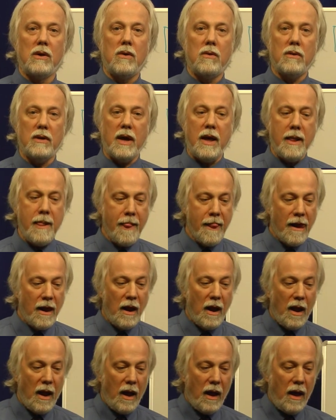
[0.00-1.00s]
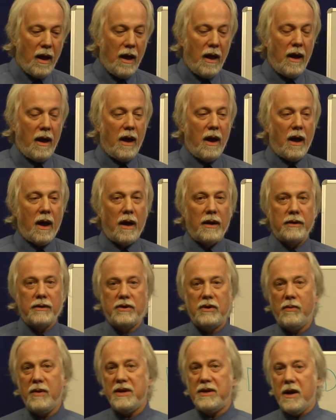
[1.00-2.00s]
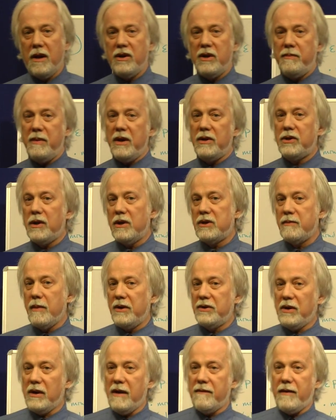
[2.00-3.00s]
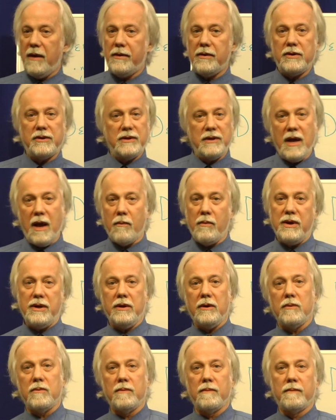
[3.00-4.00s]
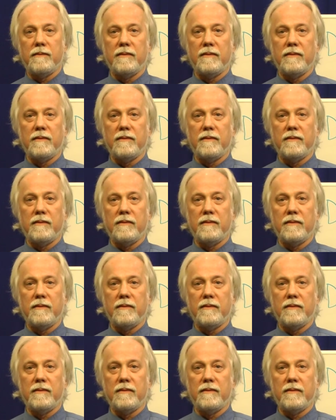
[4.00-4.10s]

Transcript: Okay? Do we tend to be judgmental of others? Yeah, we do.